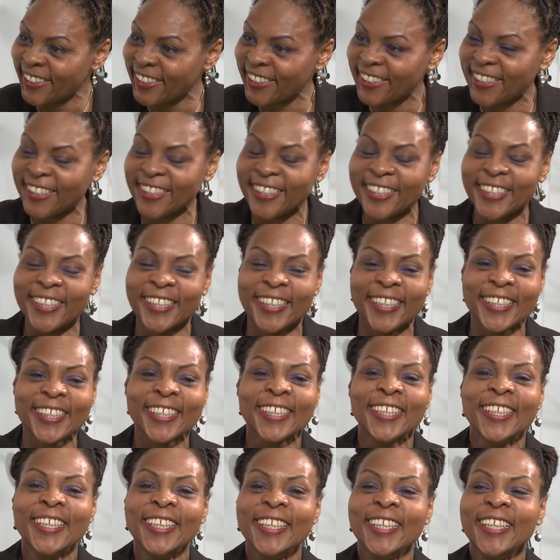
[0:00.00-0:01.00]
life solving
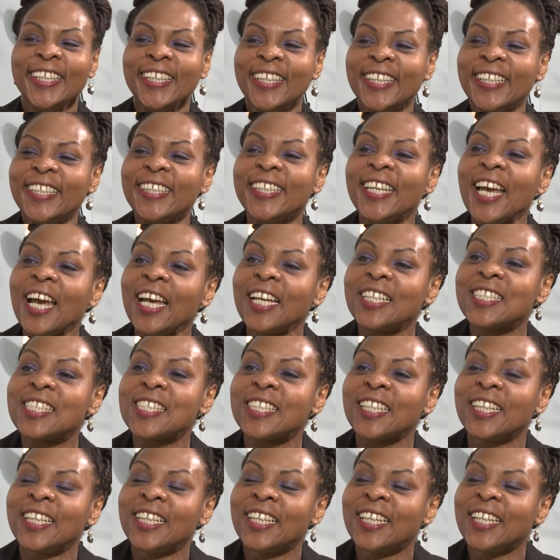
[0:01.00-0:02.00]
problems of yes. one
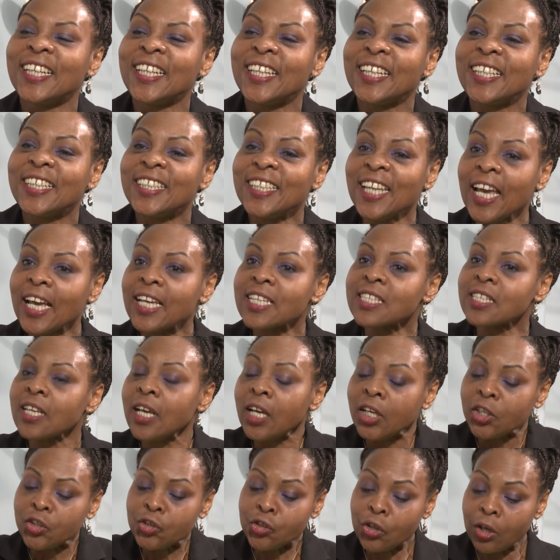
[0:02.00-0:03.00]
form or another. Yes.
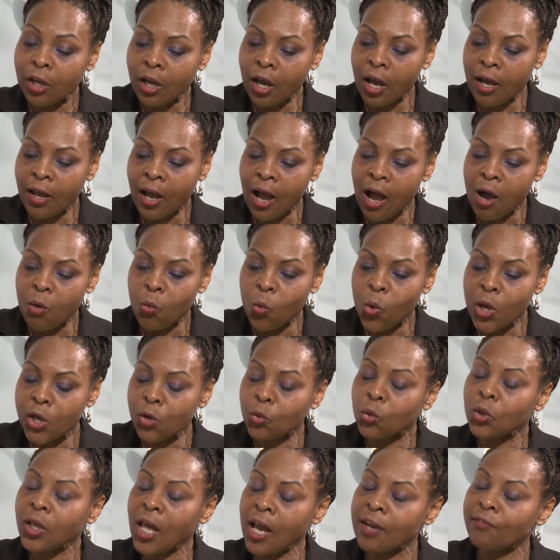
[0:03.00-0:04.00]
Do you, we
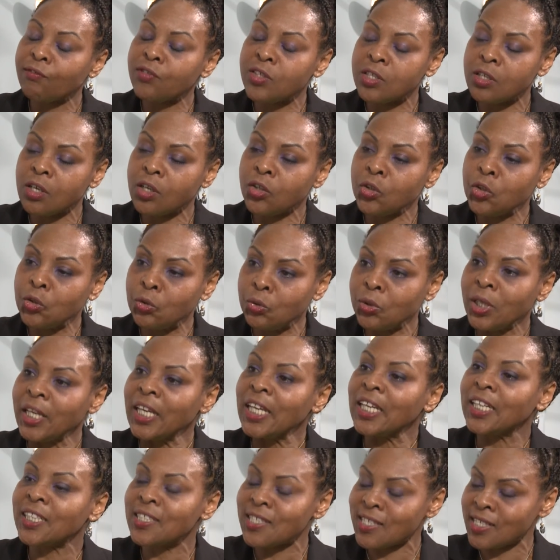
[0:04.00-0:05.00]
all have
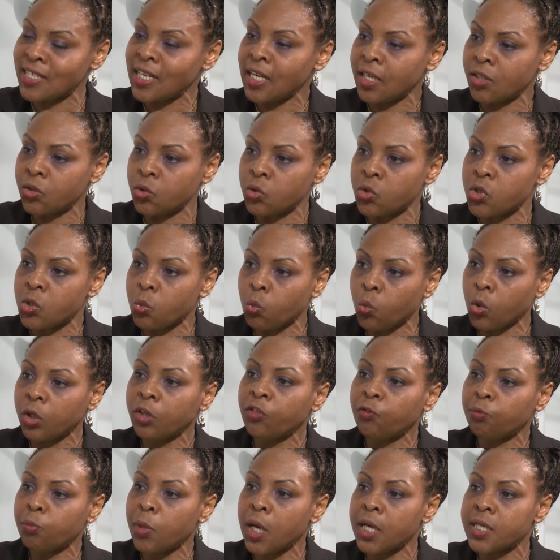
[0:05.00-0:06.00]
unique skills, and one
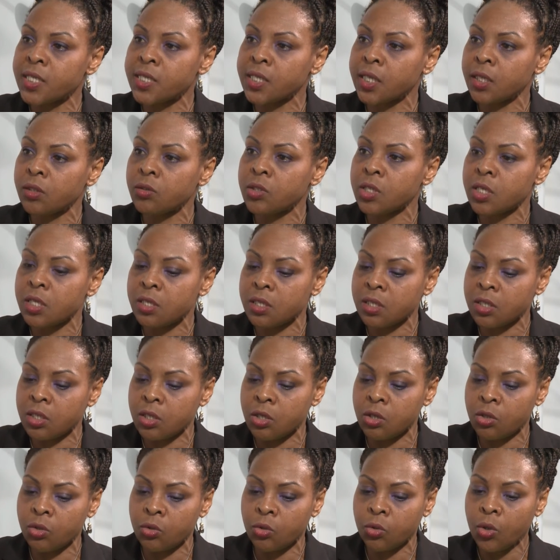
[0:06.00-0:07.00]
of my skills is
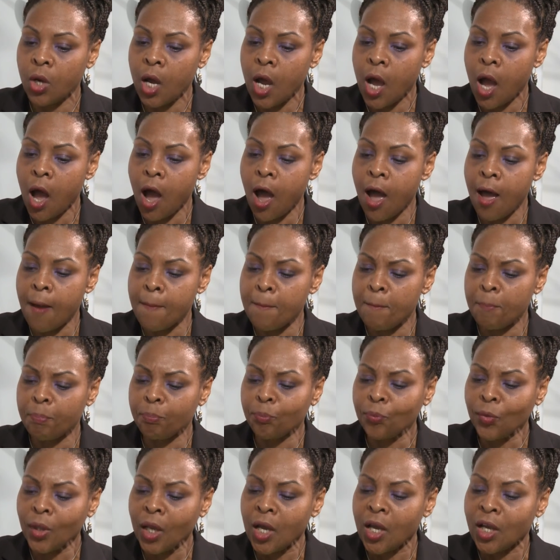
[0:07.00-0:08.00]
to um,
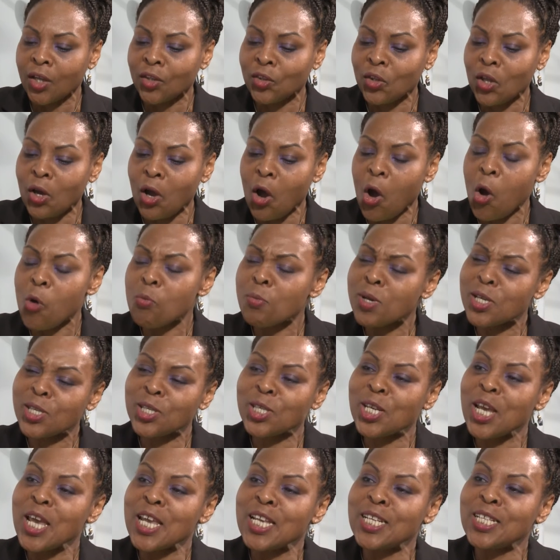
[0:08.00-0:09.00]

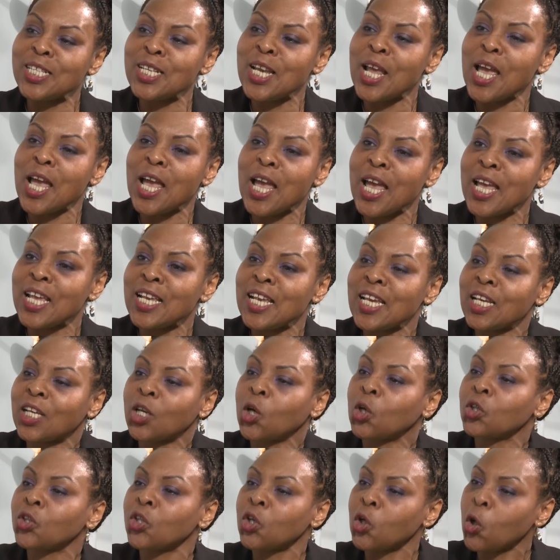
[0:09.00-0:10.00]
almost in
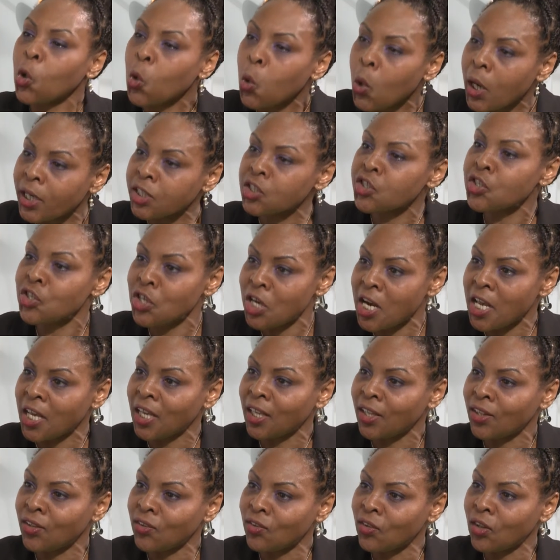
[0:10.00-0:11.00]
the
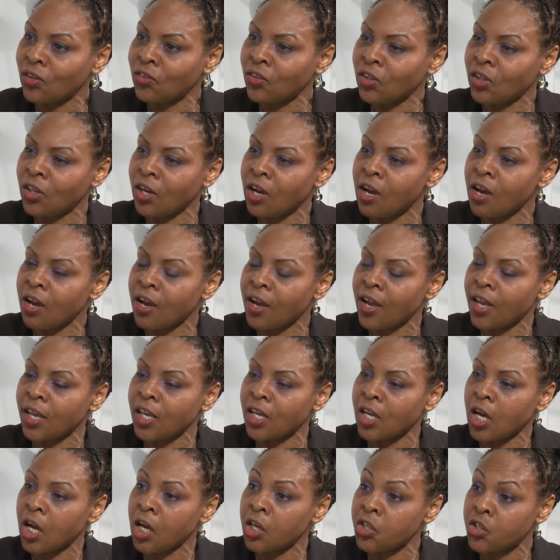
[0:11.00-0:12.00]
questioning that I,
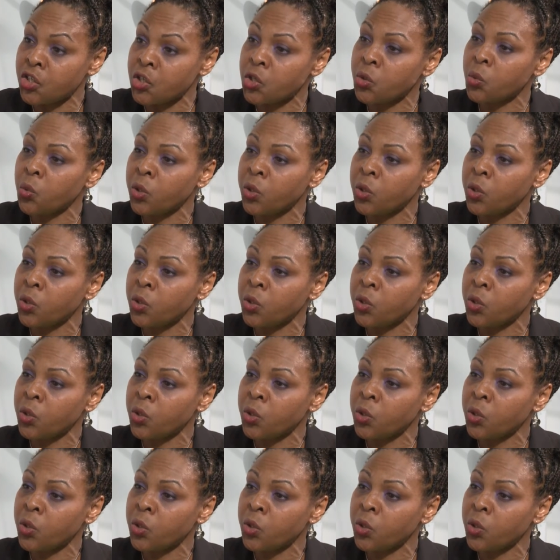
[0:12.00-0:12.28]
I do